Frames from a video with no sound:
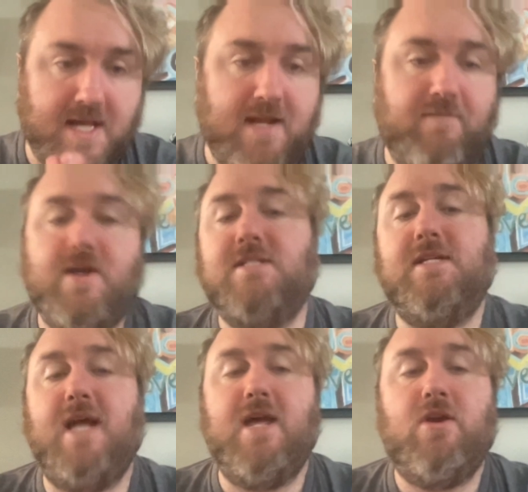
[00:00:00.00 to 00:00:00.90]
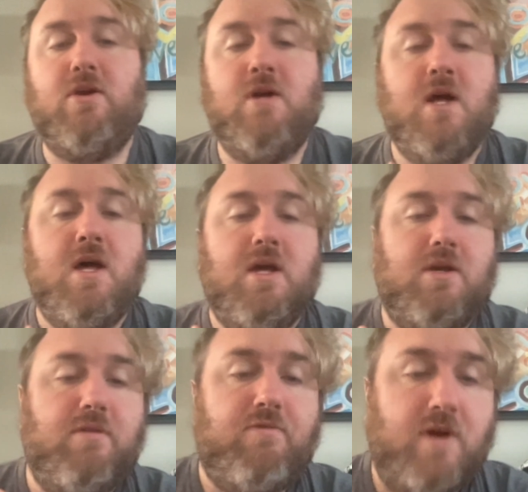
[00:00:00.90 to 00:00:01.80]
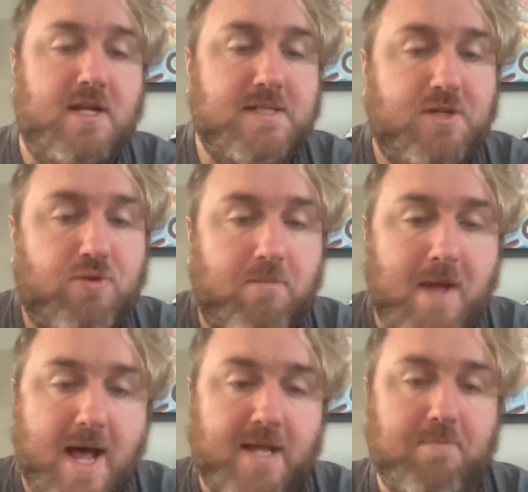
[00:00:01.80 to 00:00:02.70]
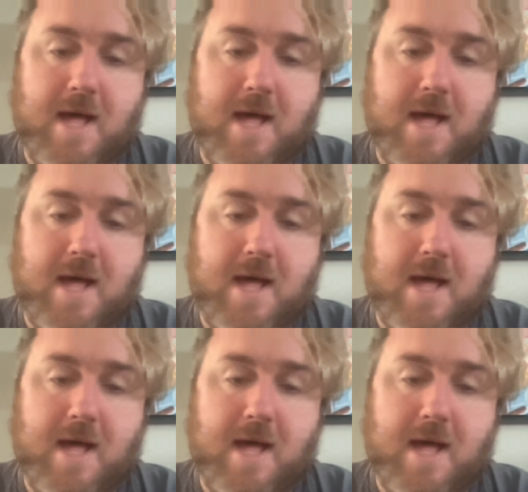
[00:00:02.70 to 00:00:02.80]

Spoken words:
An investigator confronts a traumatic